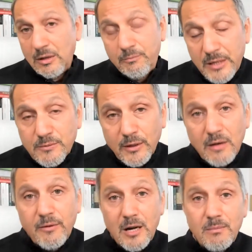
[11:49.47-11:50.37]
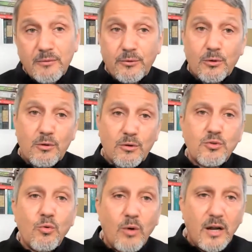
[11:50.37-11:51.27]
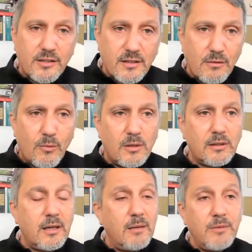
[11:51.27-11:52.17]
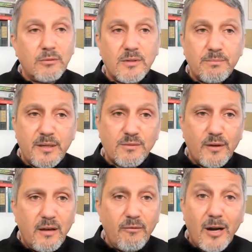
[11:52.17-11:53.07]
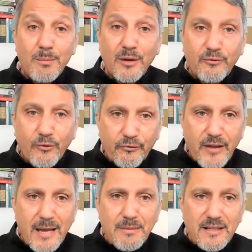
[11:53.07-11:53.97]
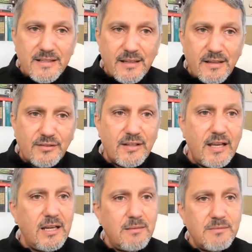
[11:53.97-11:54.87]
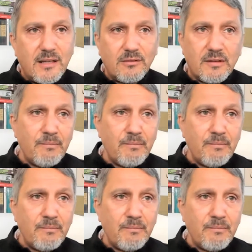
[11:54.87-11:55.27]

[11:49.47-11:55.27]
peaceful environment for those who watched the World Cup. It was peaceful environment for families in the stadiums, that